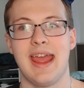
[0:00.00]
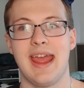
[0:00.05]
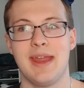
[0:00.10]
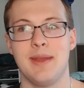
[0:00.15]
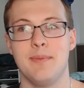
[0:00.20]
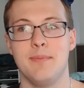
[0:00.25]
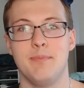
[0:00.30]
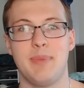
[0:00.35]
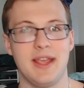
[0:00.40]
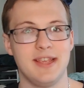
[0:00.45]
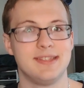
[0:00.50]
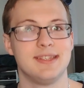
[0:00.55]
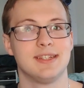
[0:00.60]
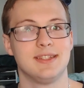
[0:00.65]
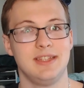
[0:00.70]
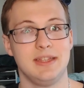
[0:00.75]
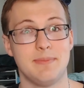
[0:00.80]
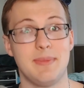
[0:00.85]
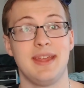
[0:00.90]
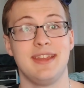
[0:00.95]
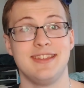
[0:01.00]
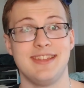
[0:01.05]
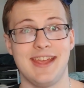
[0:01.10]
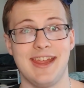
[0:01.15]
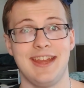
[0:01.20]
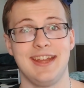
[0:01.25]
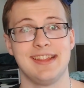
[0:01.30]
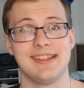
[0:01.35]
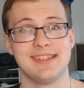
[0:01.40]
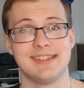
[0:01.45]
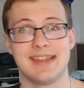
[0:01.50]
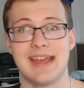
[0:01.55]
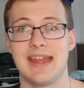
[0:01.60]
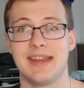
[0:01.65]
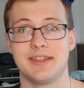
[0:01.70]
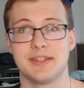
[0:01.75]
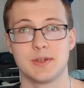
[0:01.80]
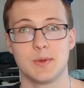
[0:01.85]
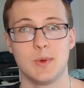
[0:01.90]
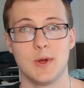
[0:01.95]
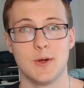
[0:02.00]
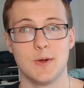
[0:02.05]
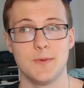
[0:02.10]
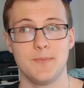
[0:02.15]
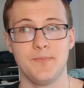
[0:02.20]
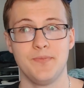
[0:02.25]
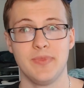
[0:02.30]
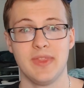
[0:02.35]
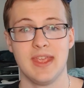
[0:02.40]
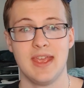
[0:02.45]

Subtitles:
and basically maintain its status quo.